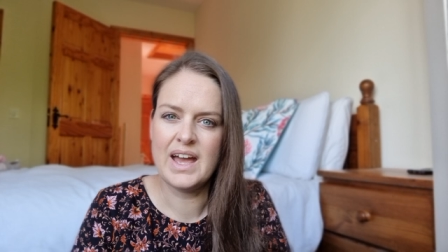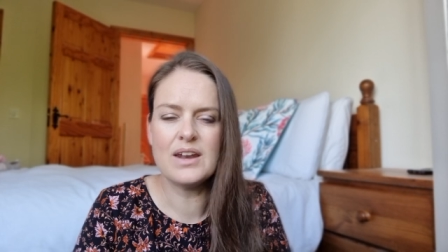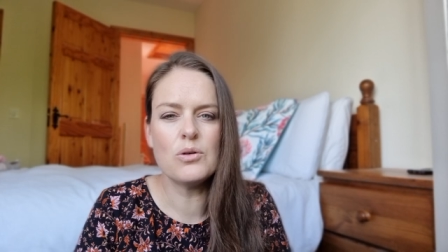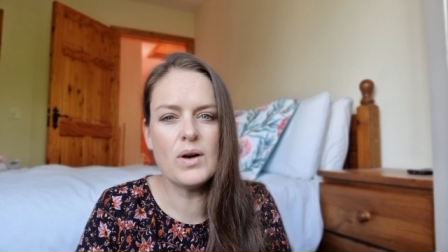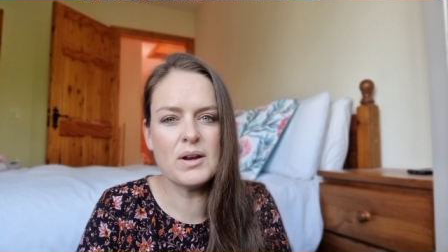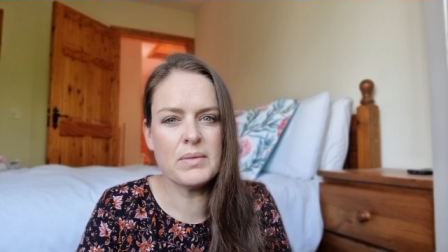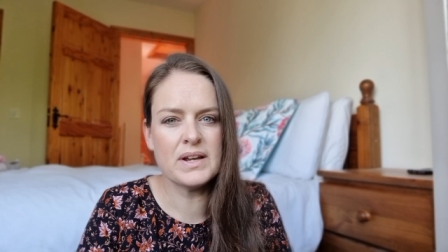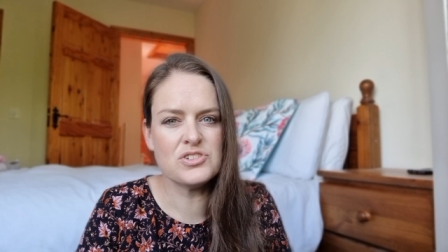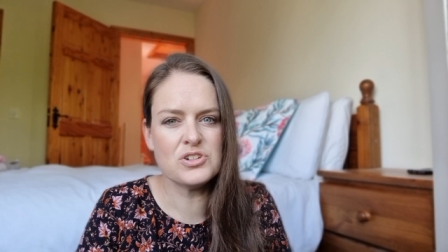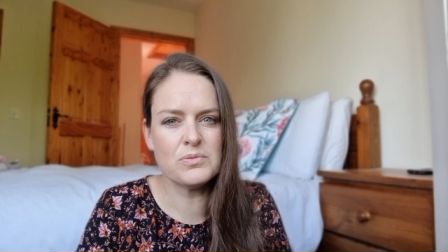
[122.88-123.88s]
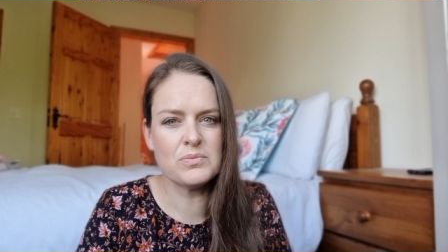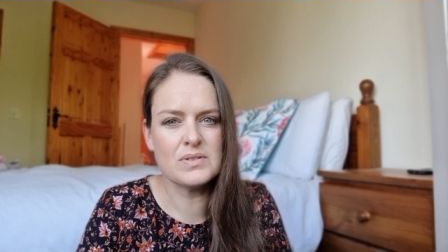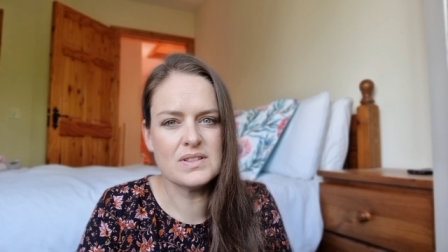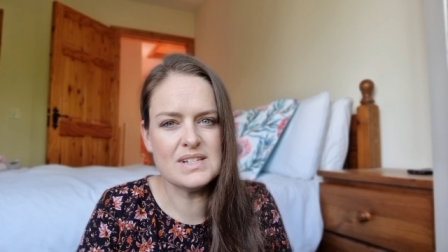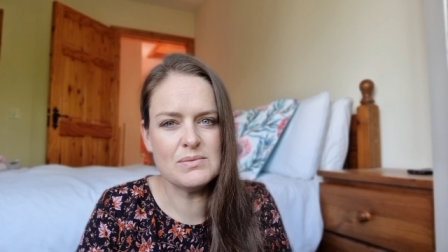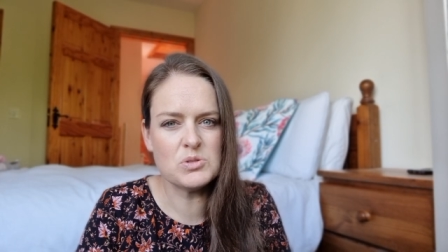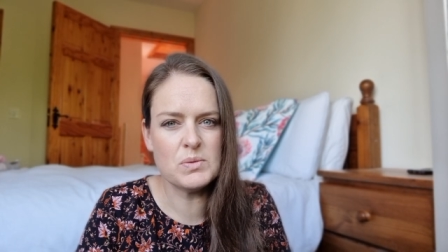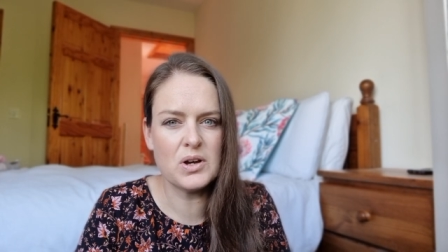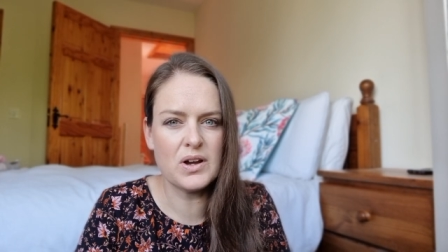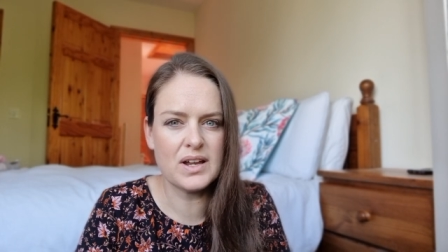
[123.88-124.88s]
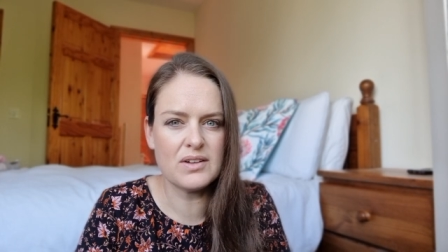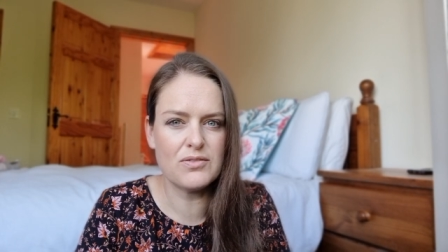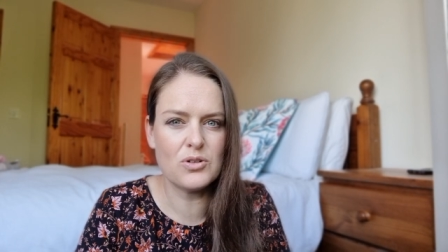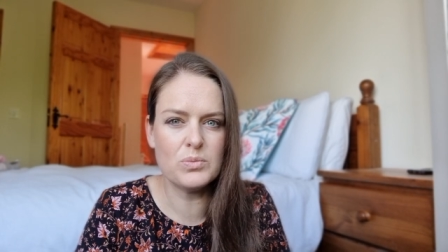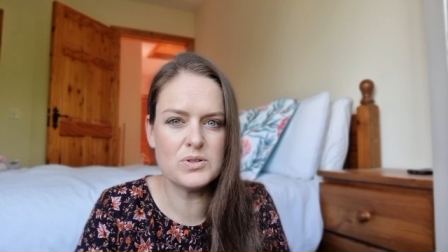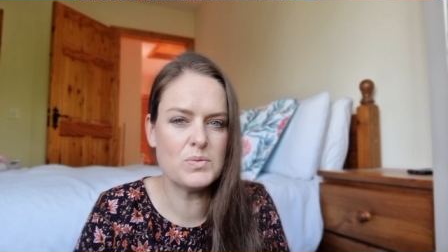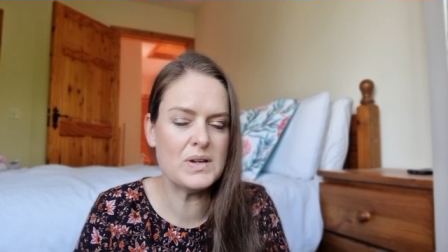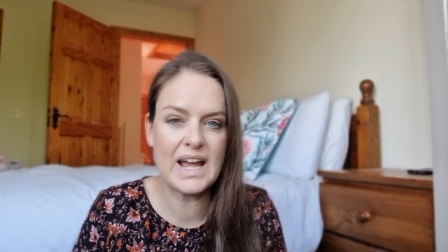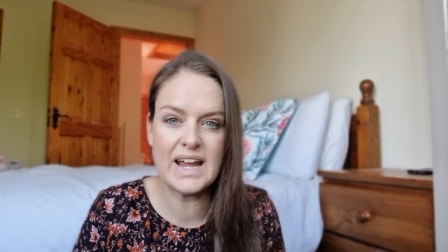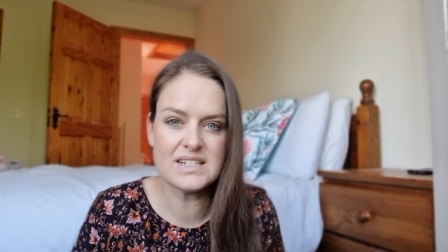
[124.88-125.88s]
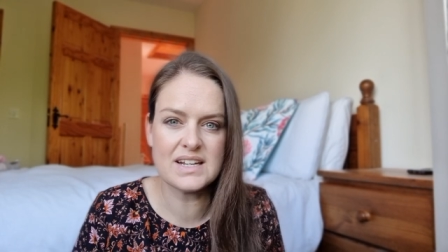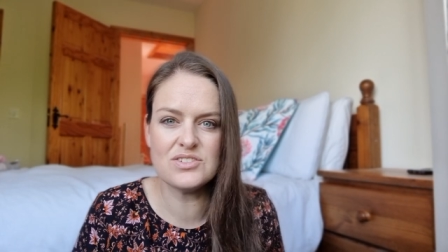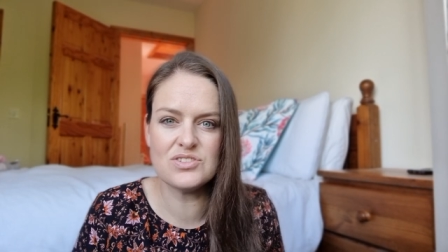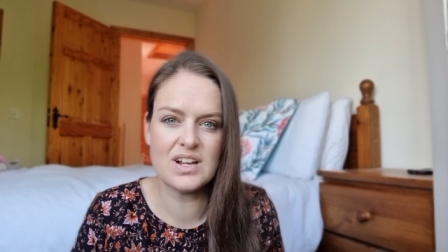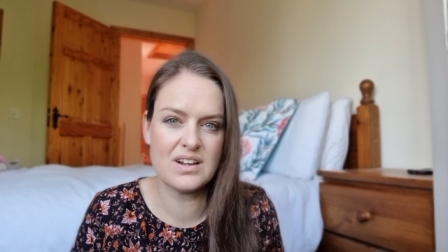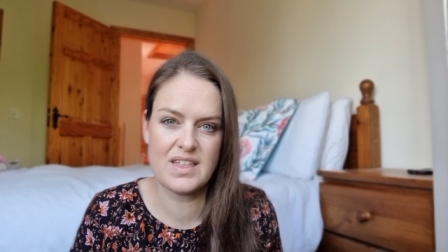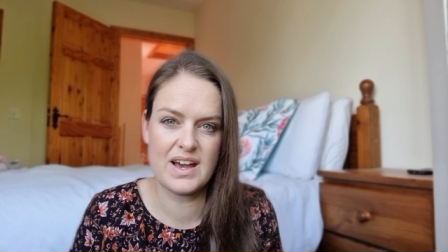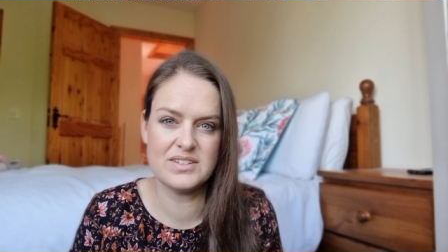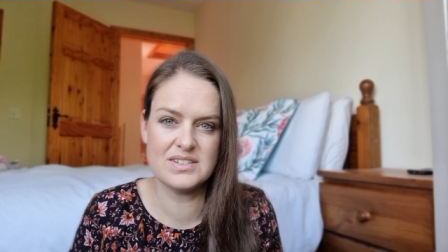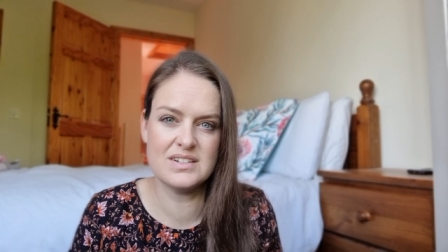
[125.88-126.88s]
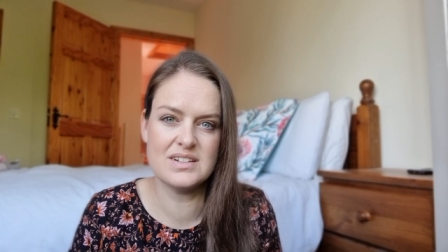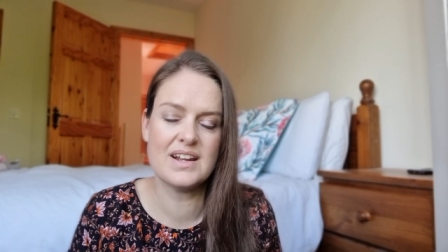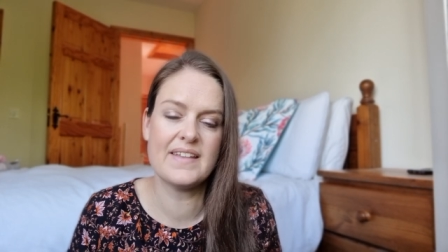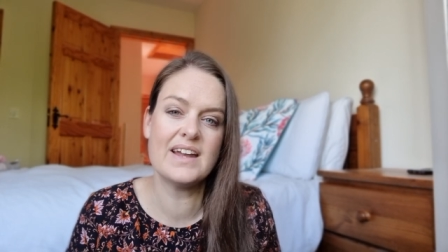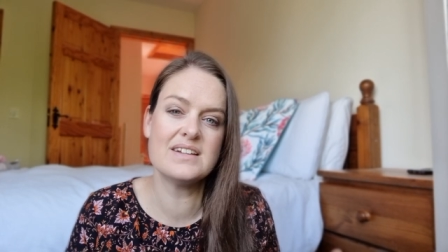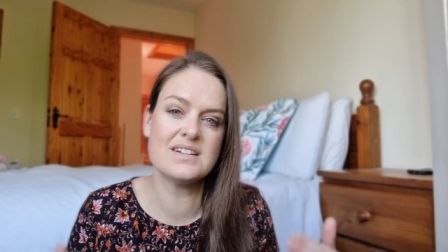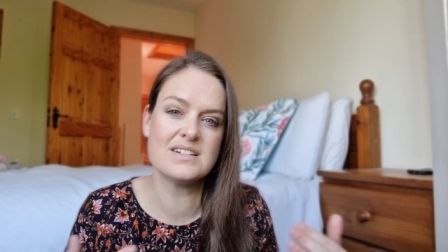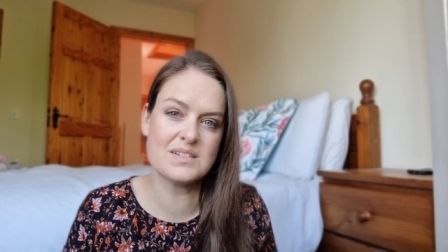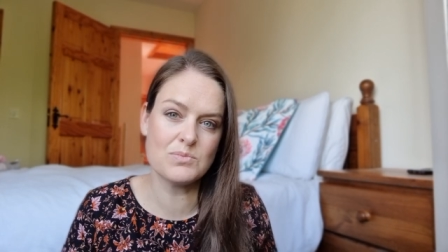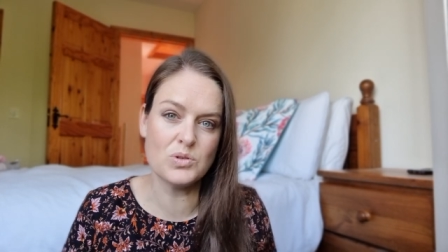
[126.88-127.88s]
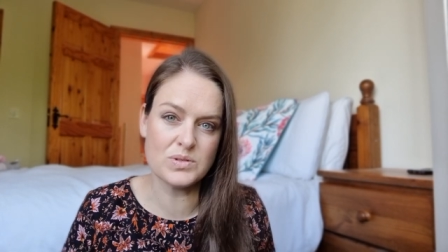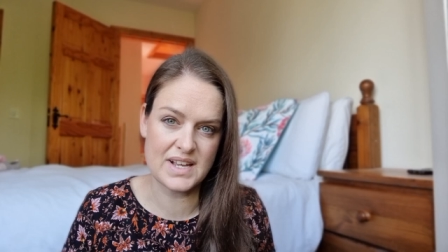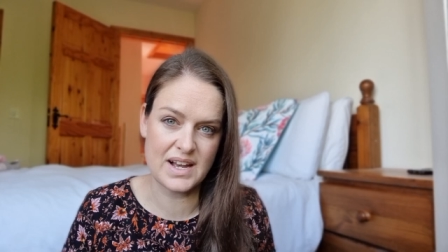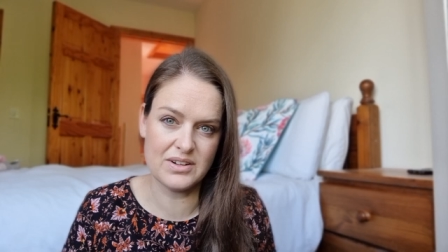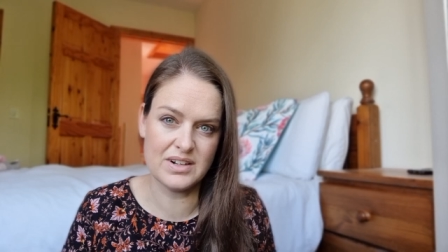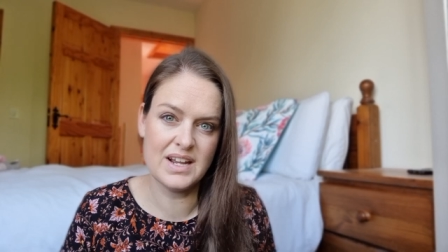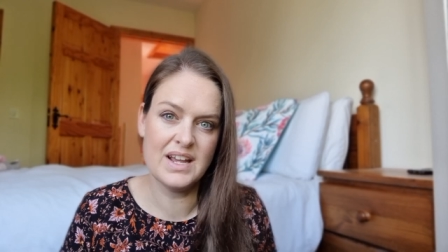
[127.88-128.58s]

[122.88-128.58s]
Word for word: and a one bedroom seemed to be going for between 800 and 1,000. Now that is in a small town.